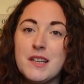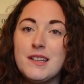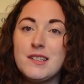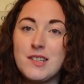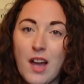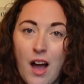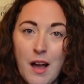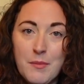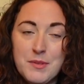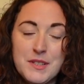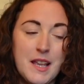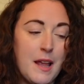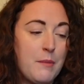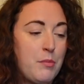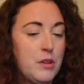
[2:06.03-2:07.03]
and
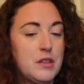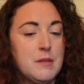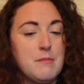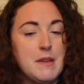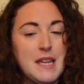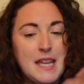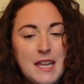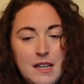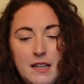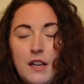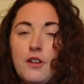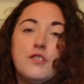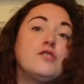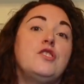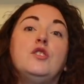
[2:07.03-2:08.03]
tops and put them in
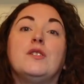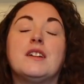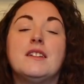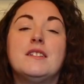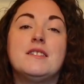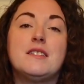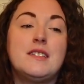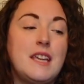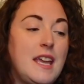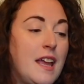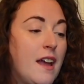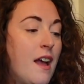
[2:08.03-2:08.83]
here so you can see